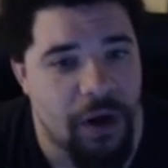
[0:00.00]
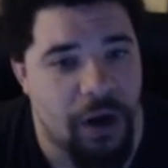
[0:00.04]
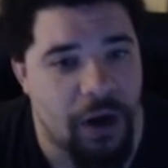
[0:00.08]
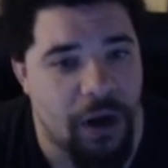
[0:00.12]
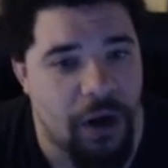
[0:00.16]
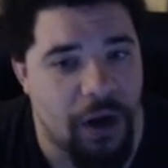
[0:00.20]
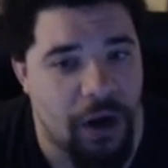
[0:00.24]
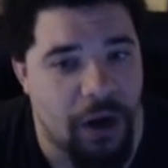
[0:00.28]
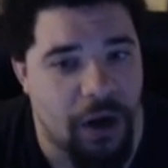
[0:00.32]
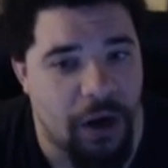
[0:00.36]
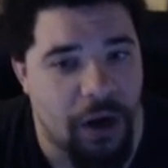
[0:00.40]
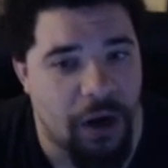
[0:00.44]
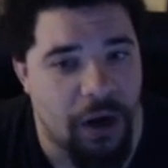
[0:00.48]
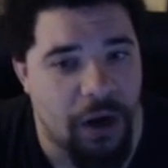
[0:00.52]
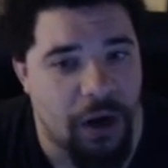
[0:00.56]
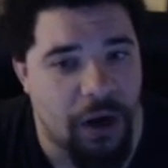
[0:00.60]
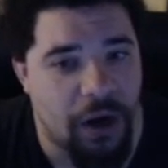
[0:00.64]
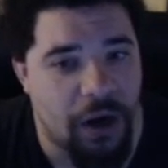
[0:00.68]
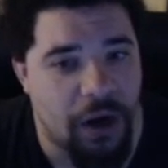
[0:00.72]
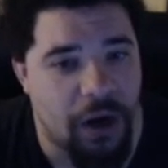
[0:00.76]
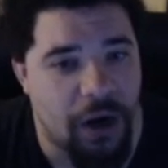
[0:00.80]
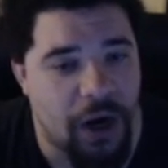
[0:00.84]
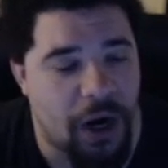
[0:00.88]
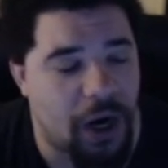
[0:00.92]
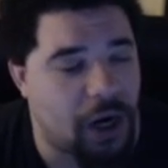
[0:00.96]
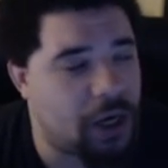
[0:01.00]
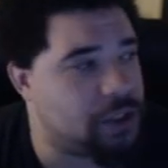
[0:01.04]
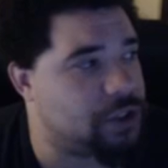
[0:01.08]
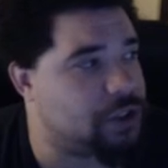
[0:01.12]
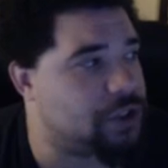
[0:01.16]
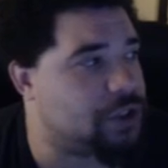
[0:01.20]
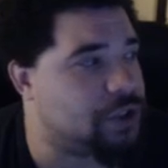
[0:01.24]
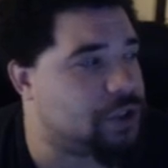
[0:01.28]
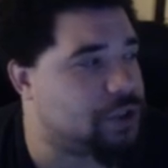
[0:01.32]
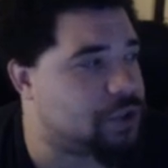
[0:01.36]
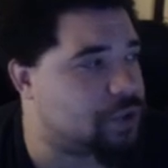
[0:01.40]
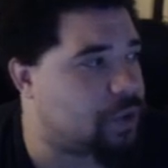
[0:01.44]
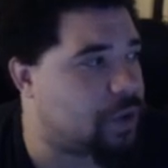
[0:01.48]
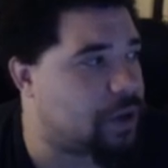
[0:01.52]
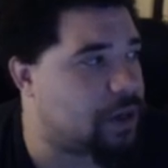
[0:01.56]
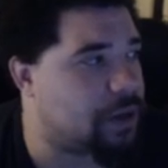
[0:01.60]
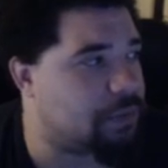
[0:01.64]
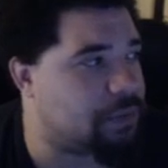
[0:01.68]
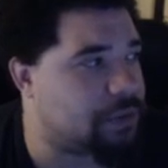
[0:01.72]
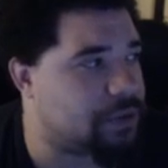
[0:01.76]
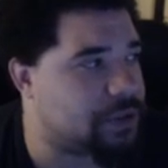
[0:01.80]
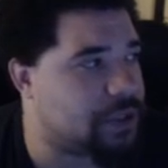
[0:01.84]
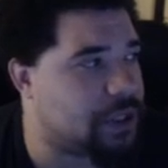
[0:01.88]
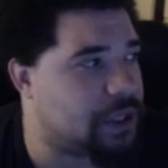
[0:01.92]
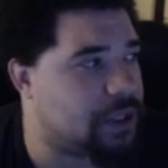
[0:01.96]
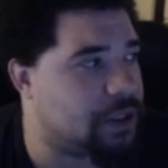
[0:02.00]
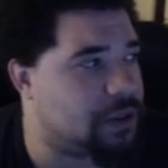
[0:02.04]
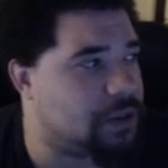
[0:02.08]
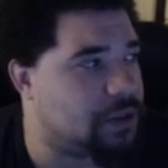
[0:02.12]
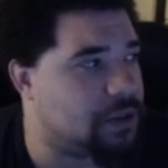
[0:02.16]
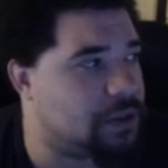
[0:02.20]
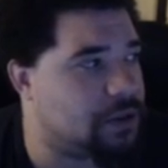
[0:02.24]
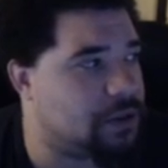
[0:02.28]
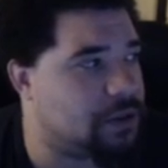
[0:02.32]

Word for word: uh 120%